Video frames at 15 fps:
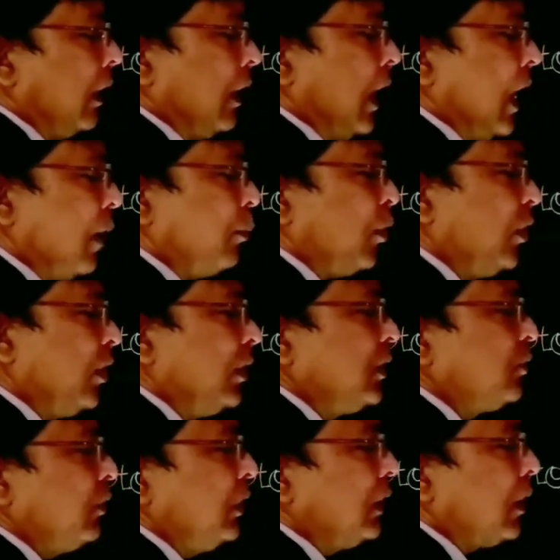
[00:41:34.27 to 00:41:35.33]
Hypotenuse
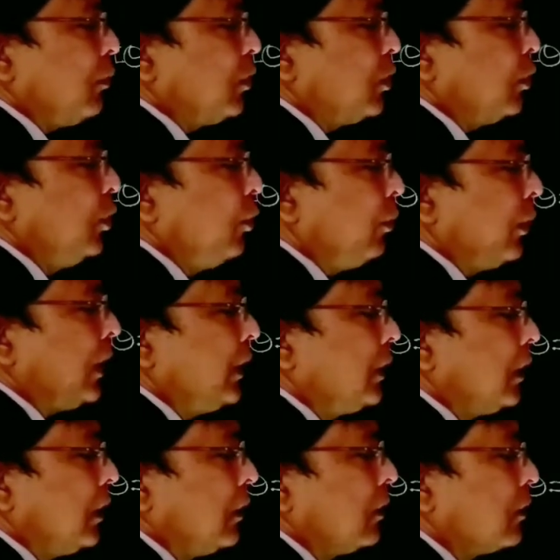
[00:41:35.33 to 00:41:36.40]
will come to
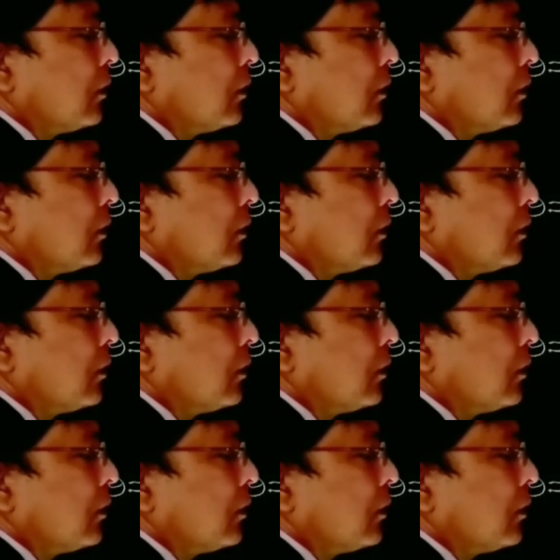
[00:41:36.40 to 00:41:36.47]
numerator.